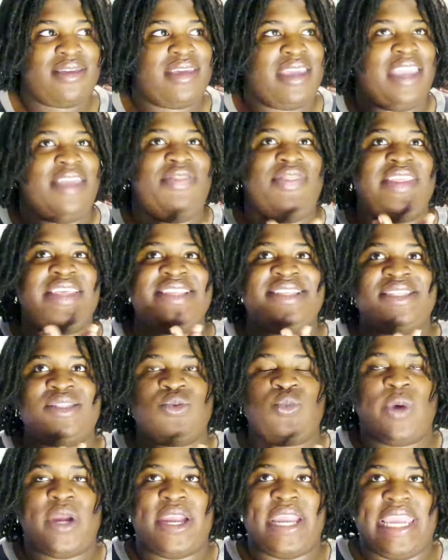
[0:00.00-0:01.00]
and this is
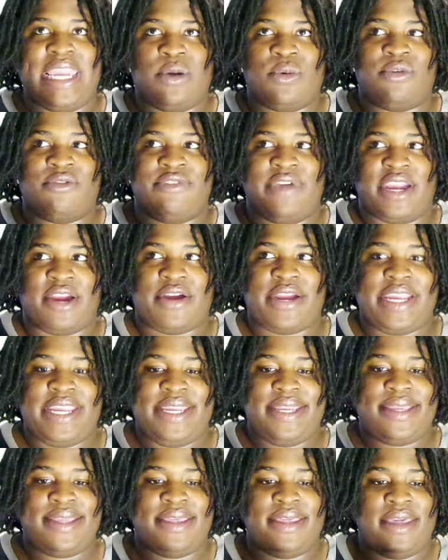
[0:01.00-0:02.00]
where it will
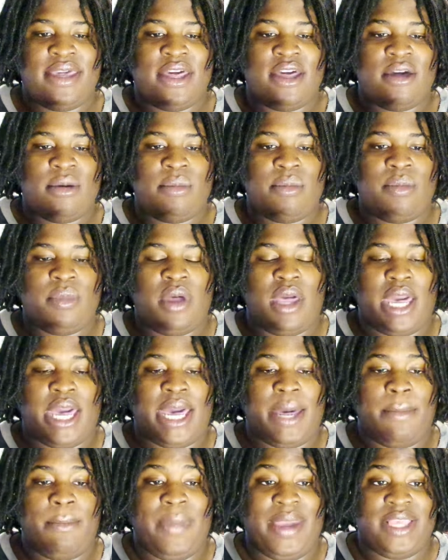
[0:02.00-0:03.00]
vary
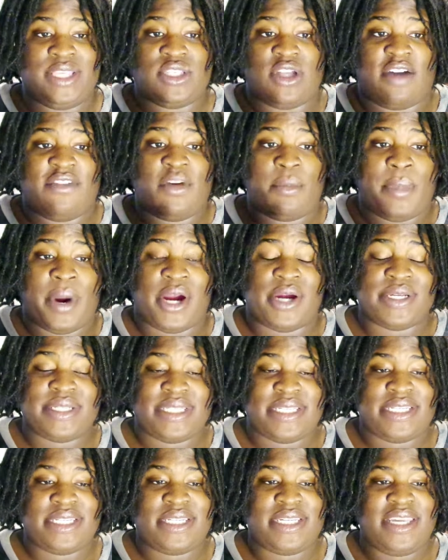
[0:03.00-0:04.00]
based off a
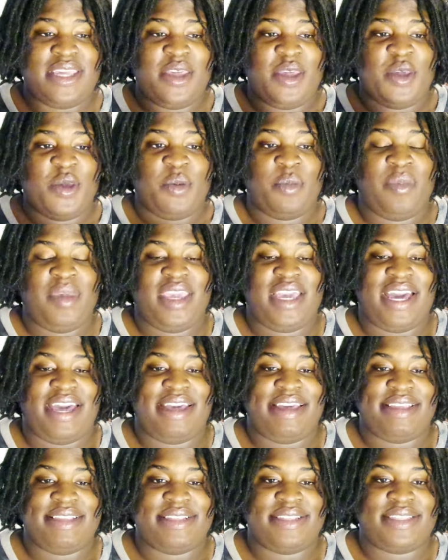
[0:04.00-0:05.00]
person,
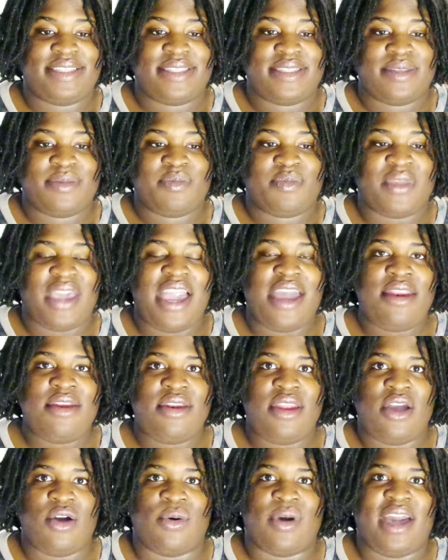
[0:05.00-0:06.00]
because I
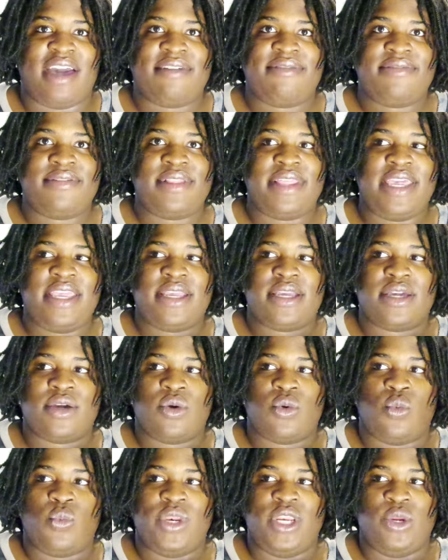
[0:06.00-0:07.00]
don't know. I feel like
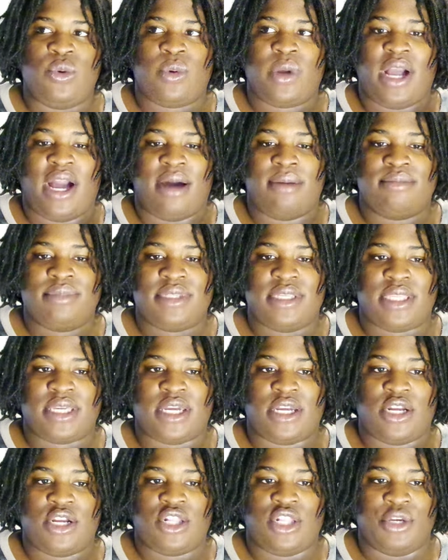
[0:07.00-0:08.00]
when you come to the
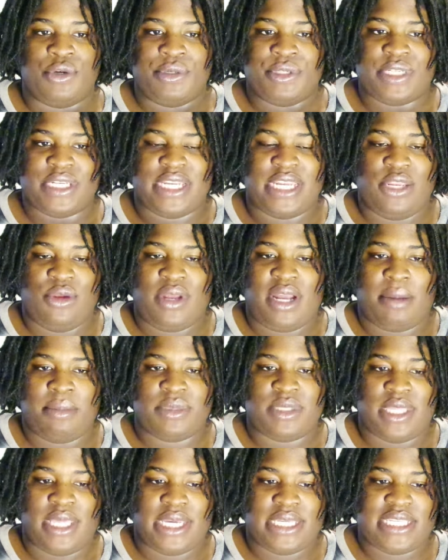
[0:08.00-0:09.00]
conclusion, you come
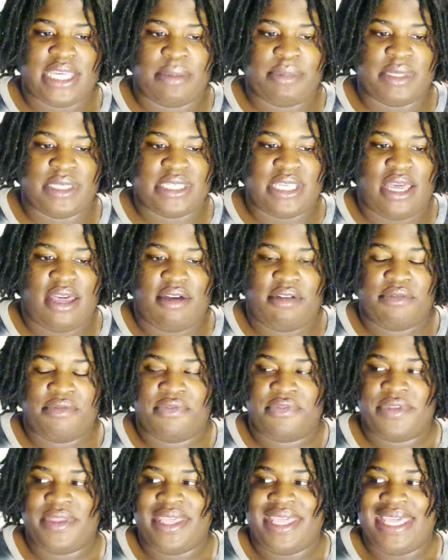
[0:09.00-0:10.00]
to the acceptance of
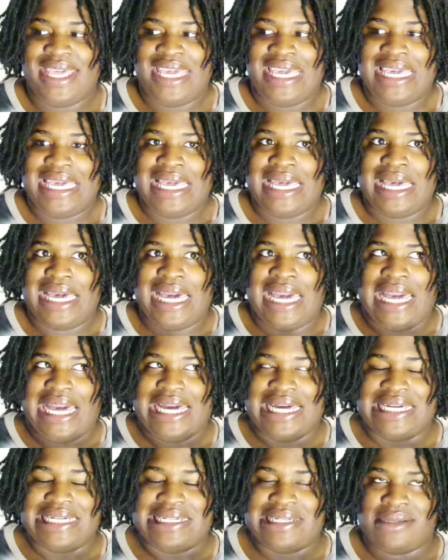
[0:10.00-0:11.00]

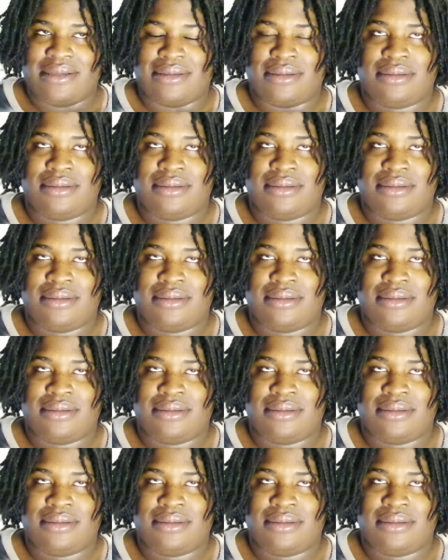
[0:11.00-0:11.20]
a